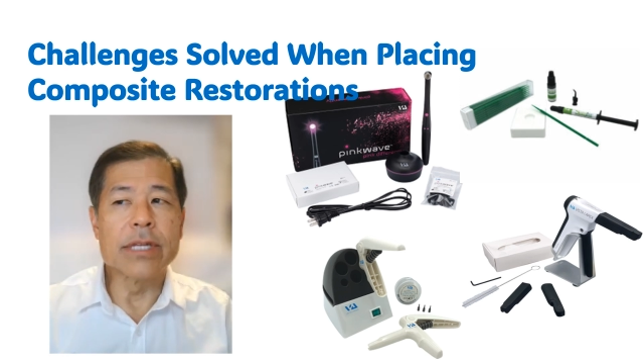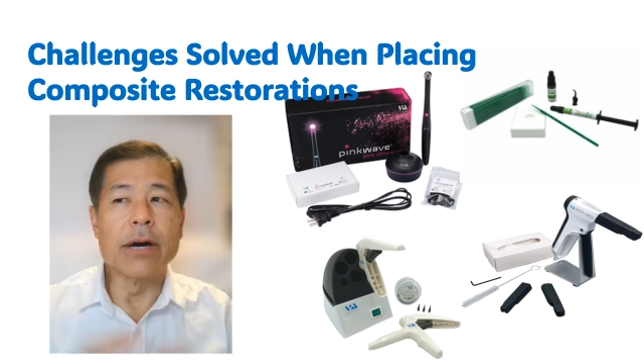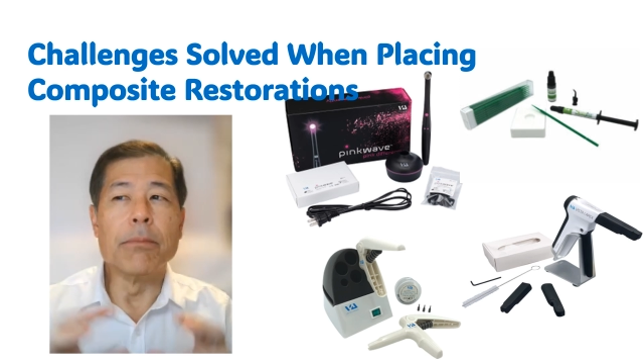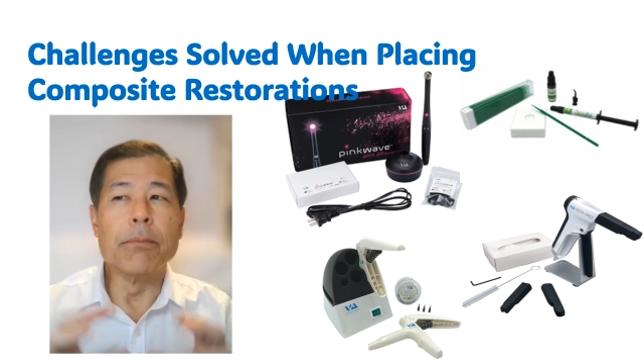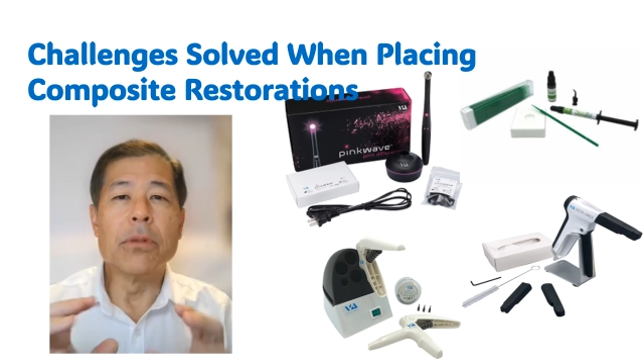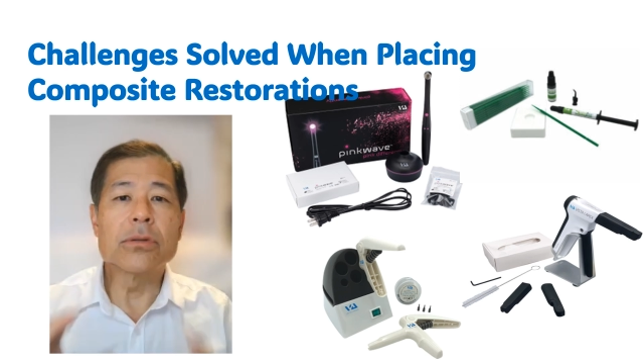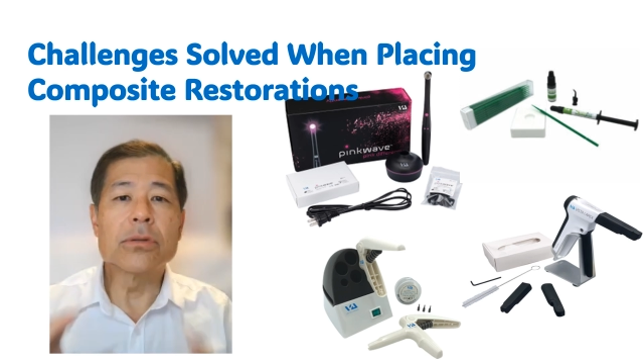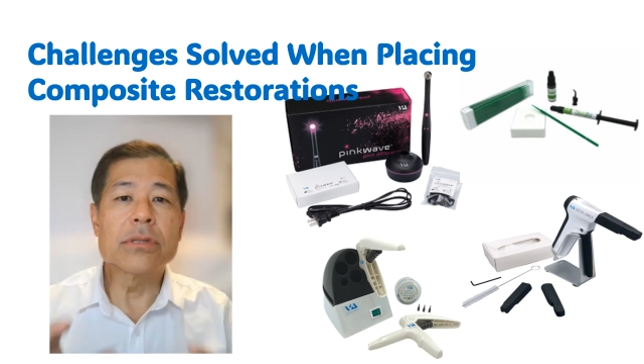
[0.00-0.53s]
Now,
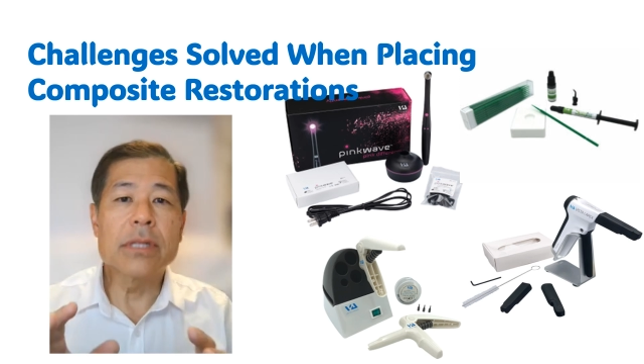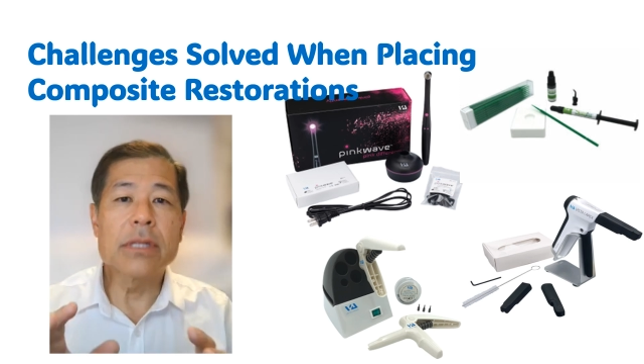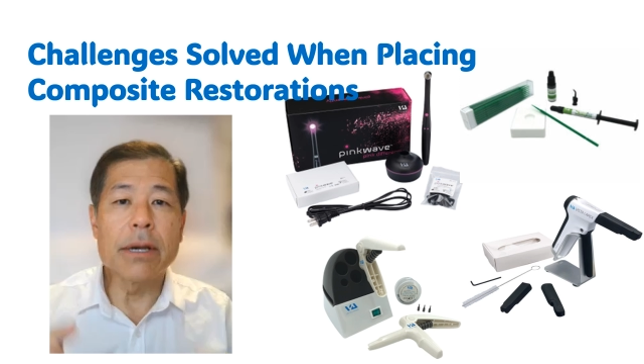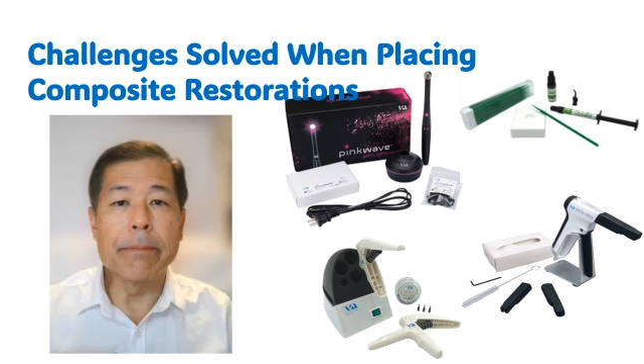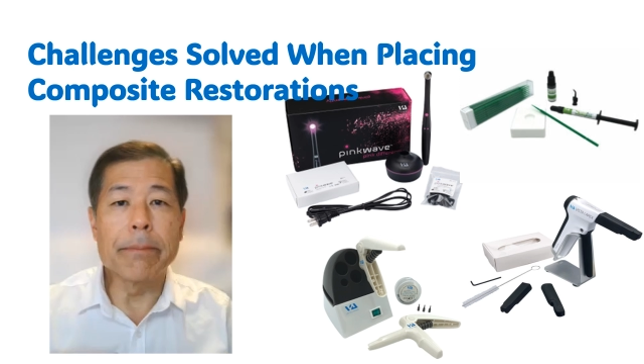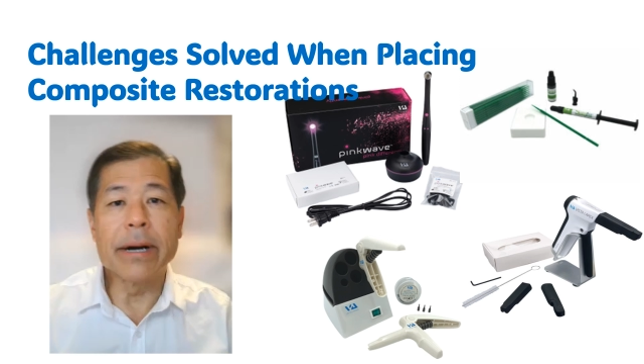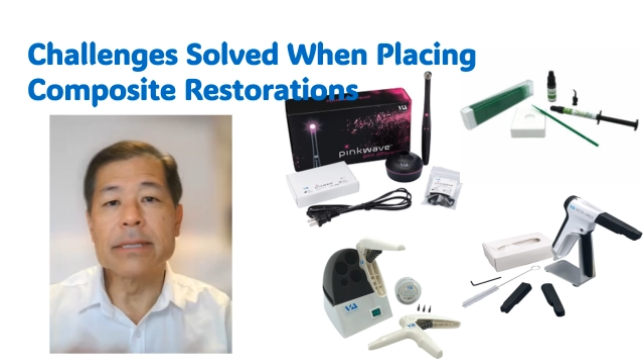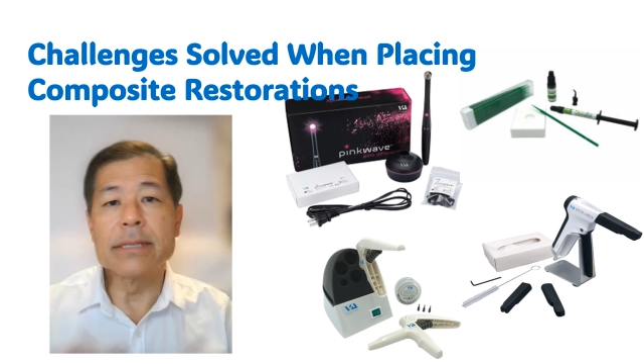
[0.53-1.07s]
most of the
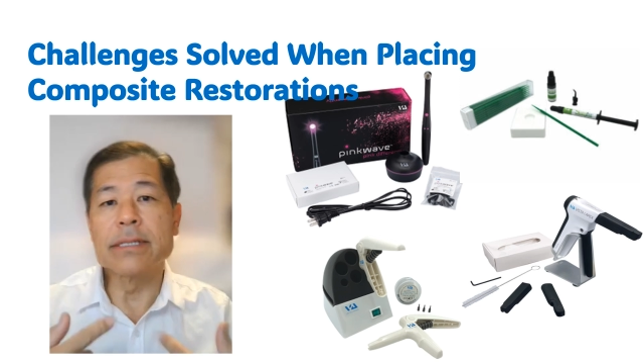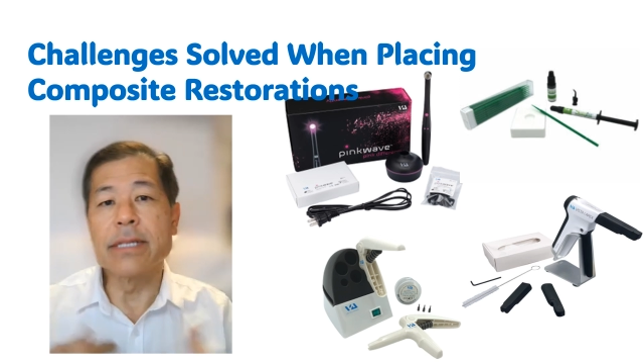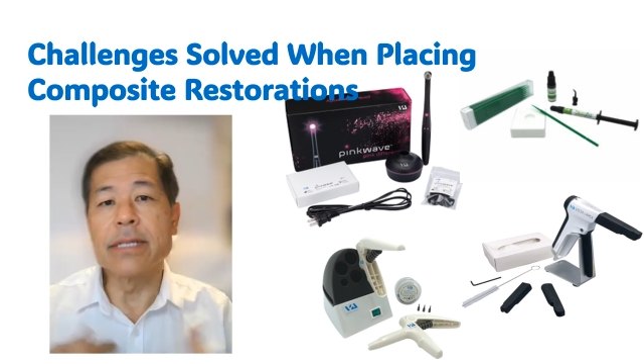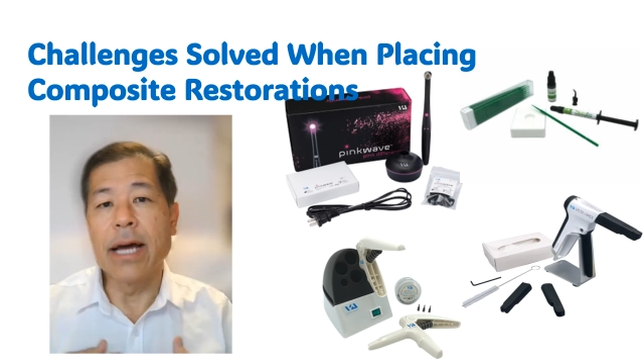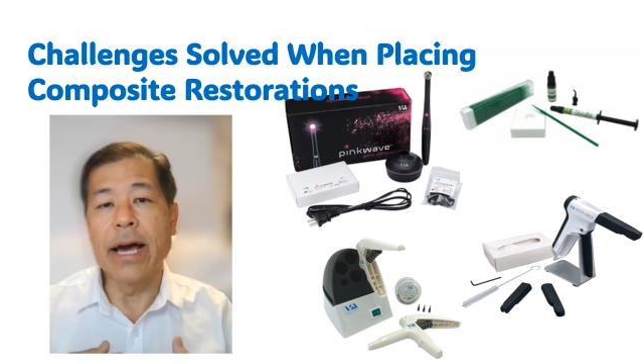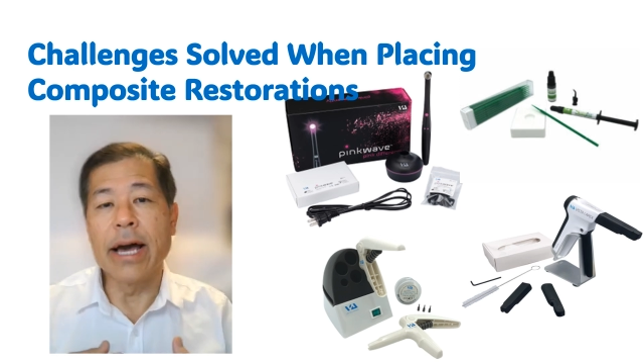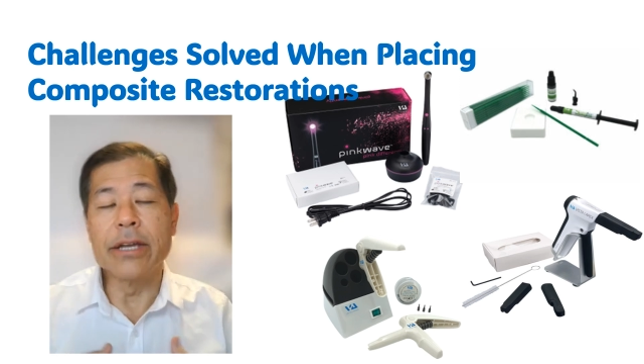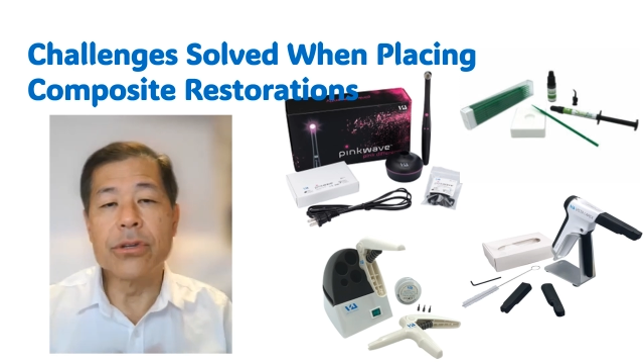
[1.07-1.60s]
composites
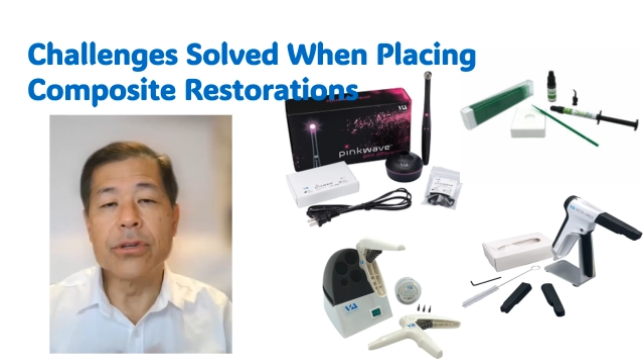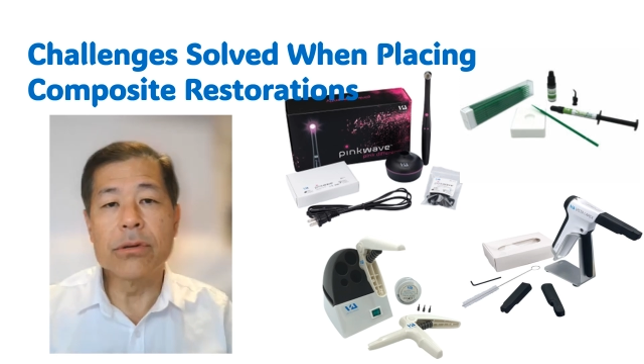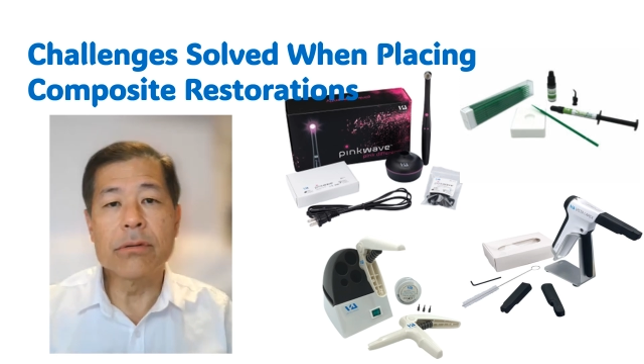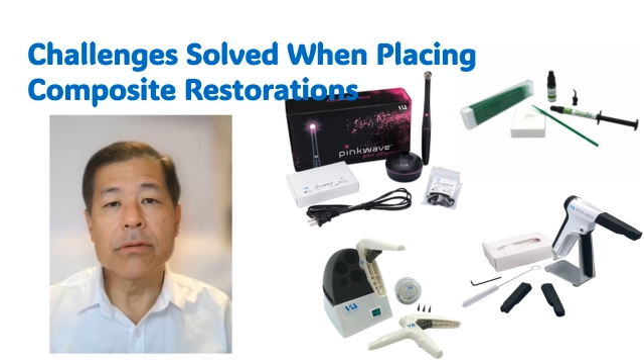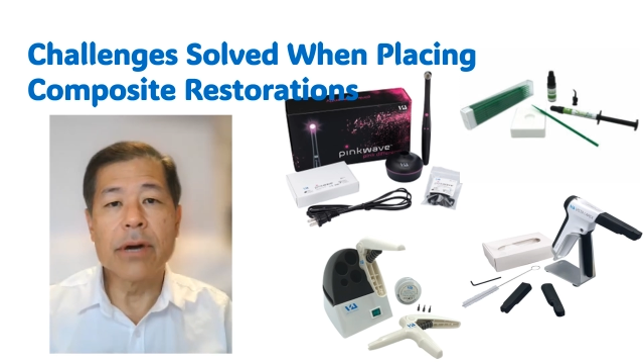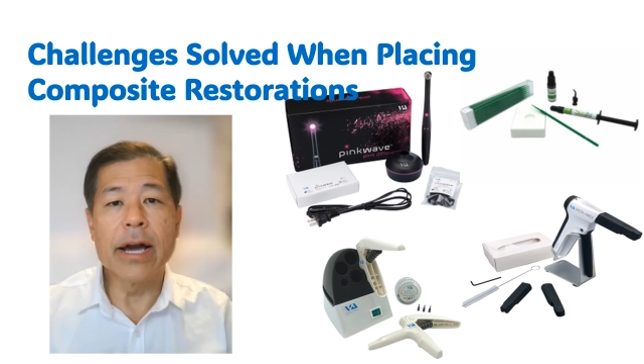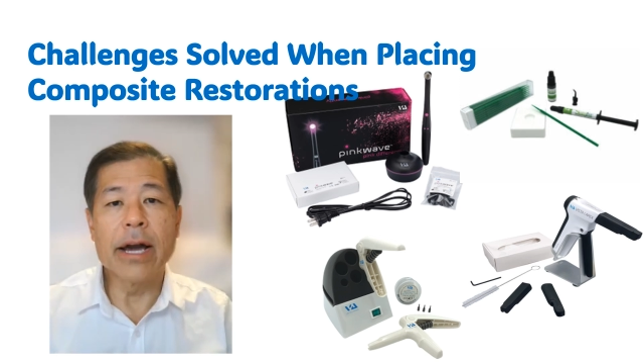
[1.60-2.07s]
that I do,